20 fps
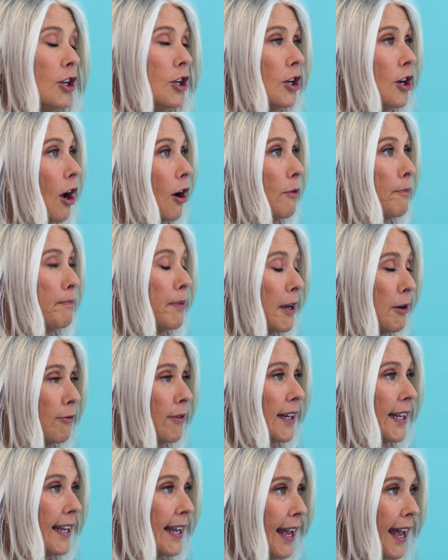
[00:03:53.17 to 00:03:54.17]
you know, be
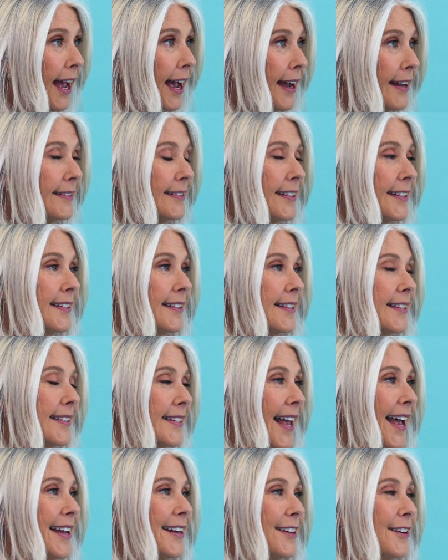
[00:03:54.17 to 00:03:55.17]
really candid and
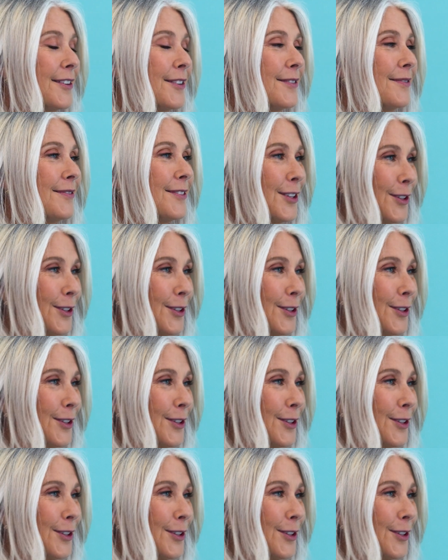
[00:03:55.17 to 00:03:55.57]
say to